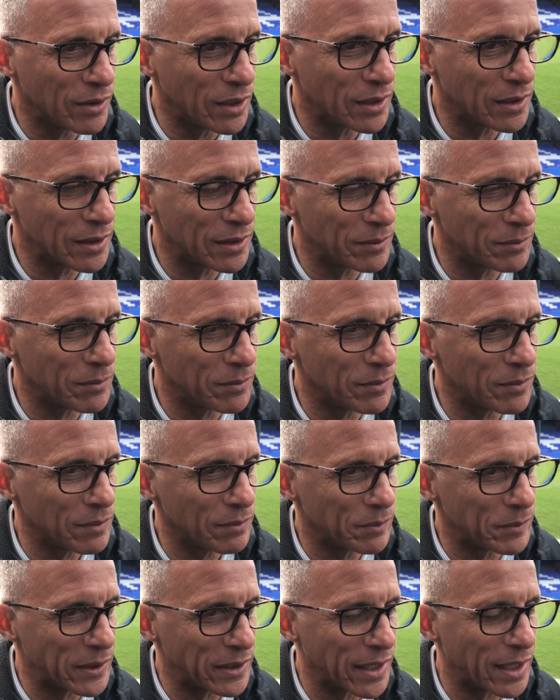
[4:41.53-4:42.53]

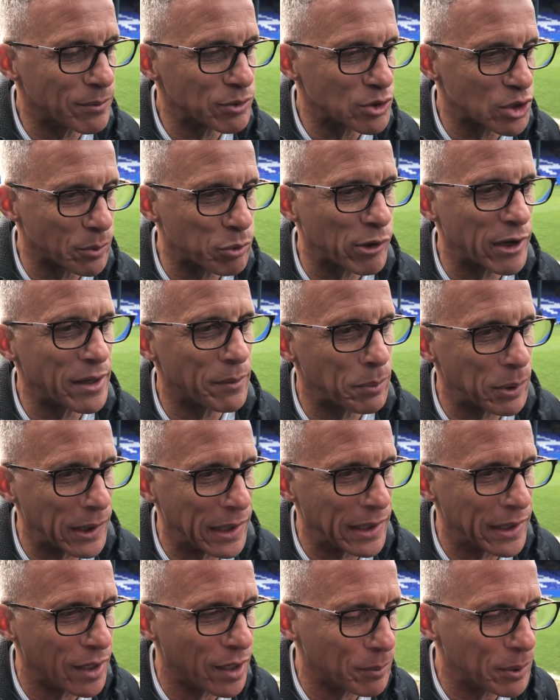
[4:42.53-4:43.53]
um, being able to break
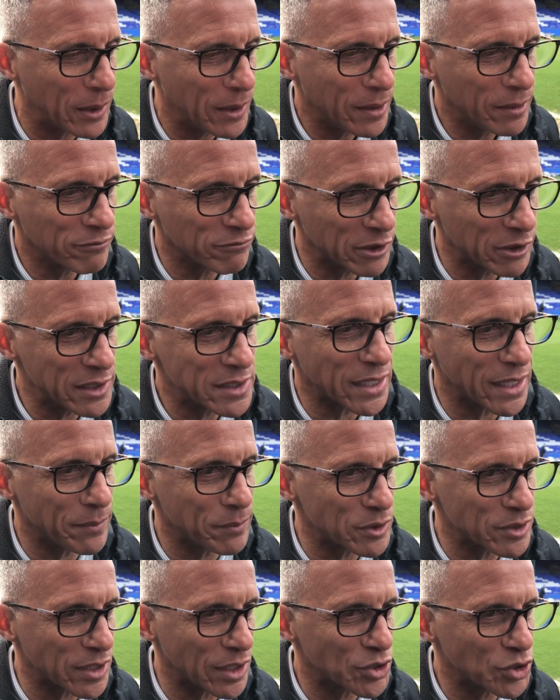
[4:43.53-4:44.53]
play up
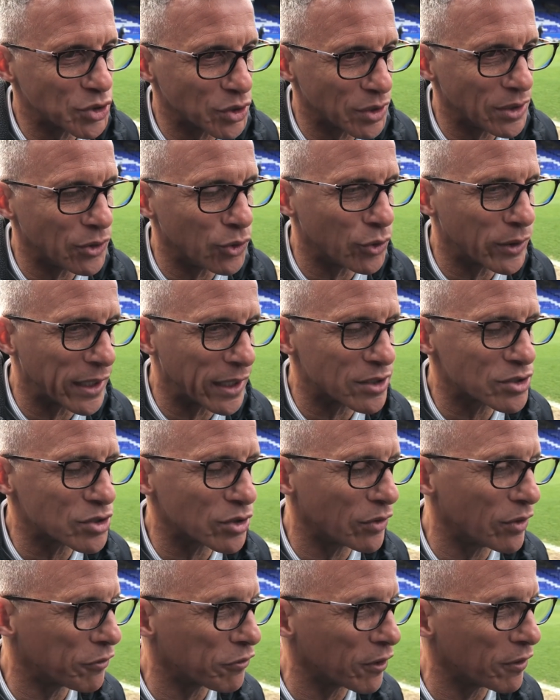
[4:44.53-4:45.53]
retain possession or get us
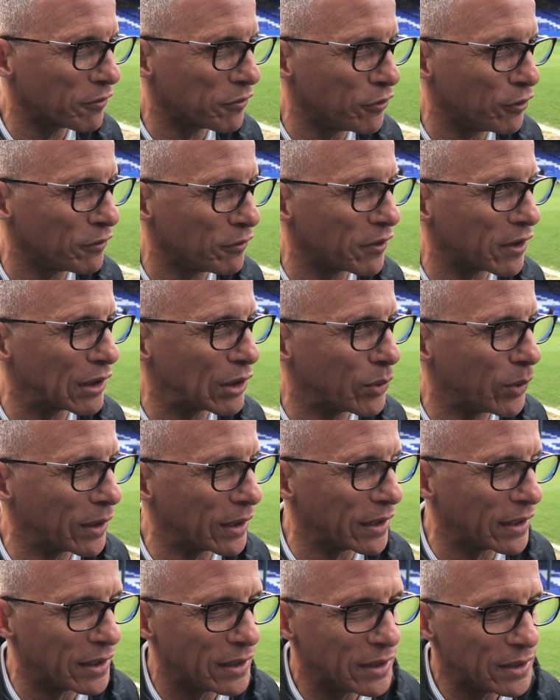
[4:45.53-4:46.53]
on the front foot very
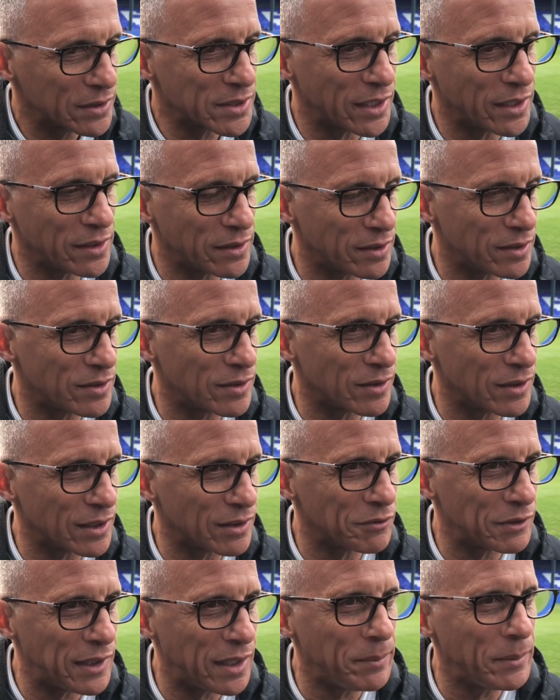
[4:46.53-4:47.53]
quickly, taking
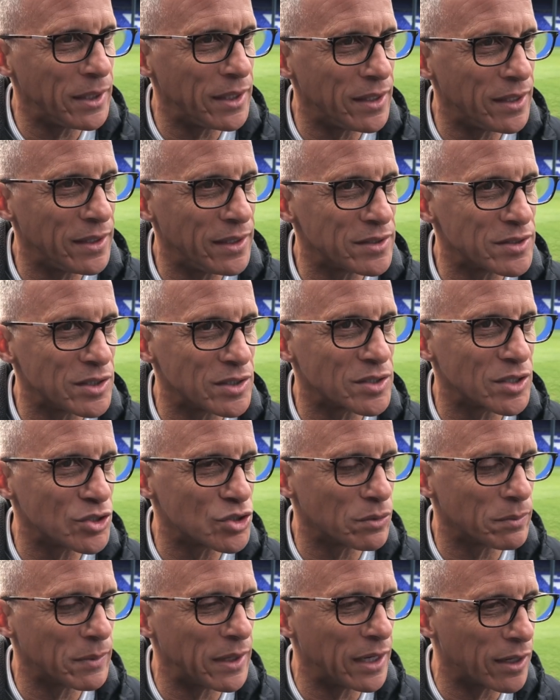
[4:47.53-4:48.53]
uh, limiting his
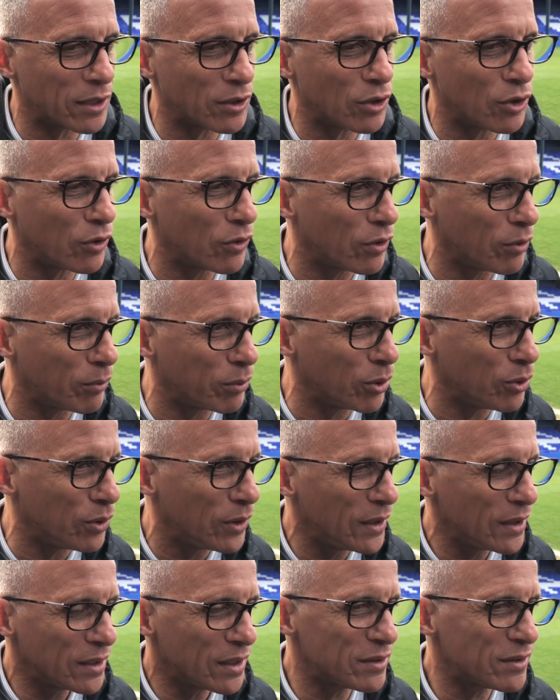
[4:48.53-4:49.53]
decision making on the ball.
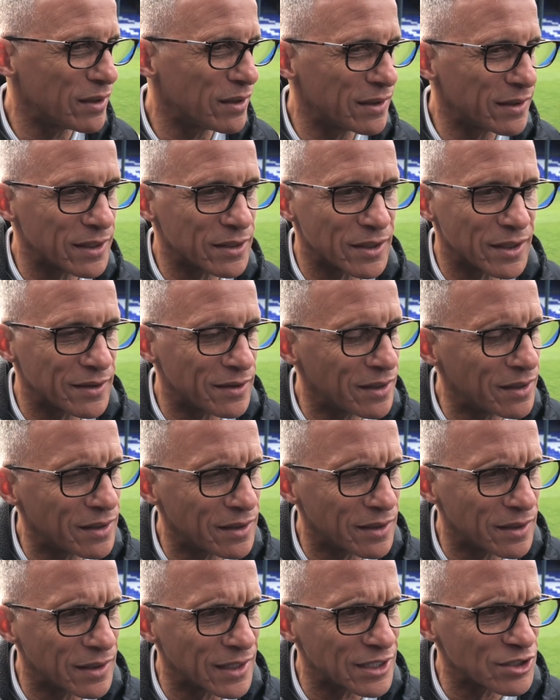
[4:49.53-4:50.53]
And, and, that, and
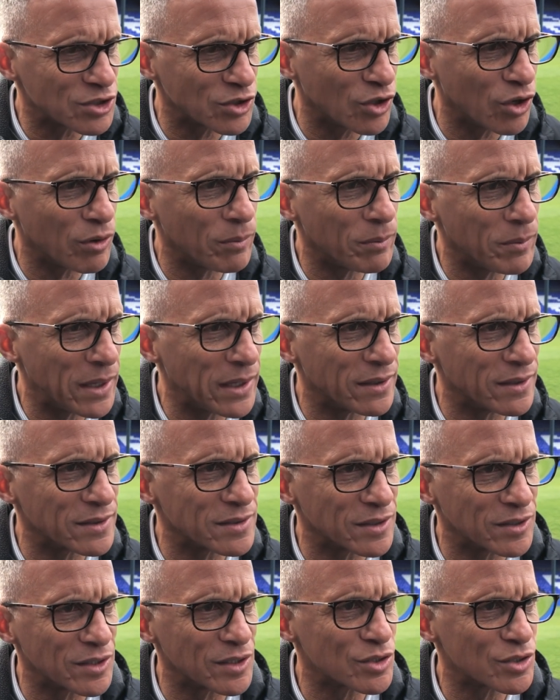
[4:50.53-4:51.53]
that's not meant
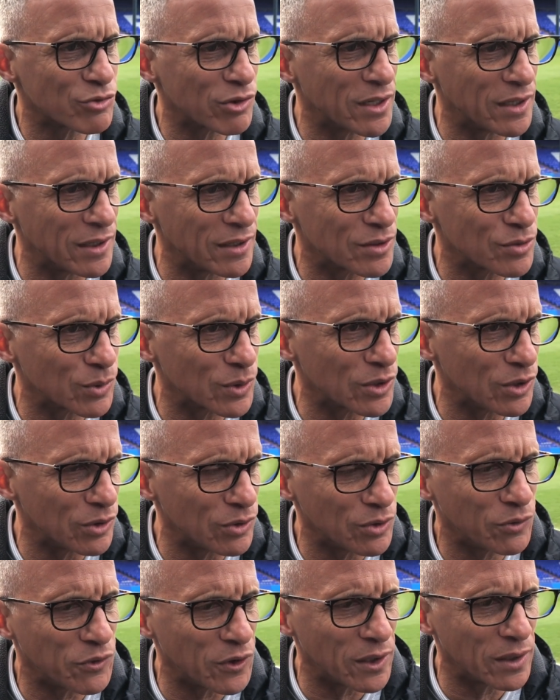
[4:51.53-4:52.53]
as a discredit. It's when
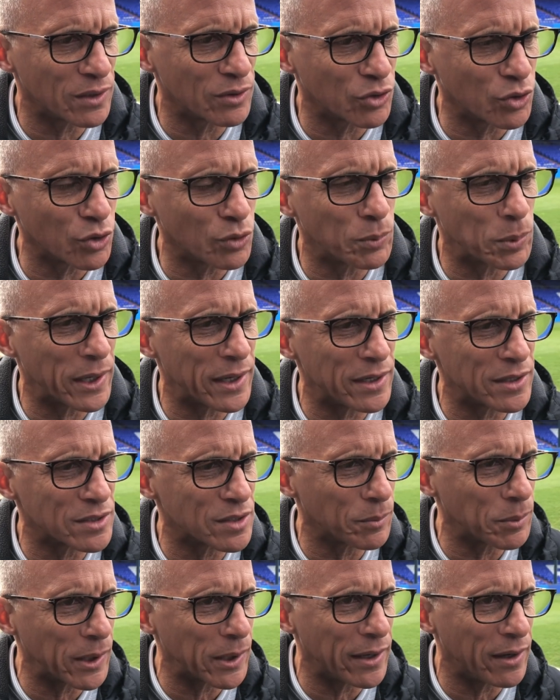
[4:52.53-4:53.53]
you find good
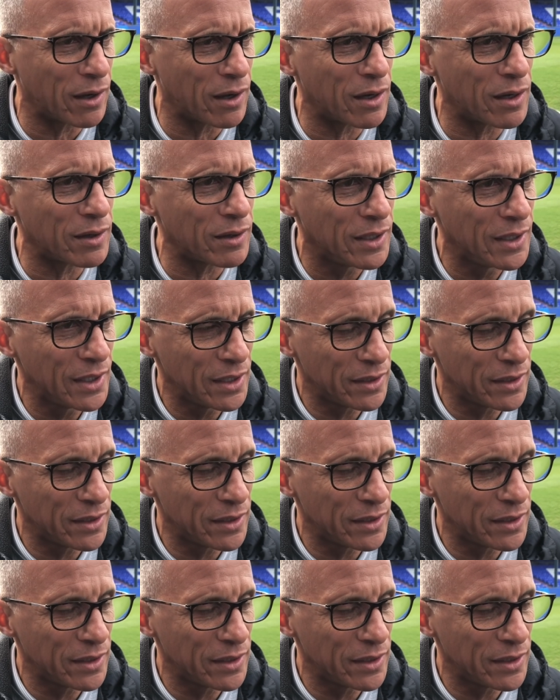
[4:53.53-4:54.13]
players that play a higher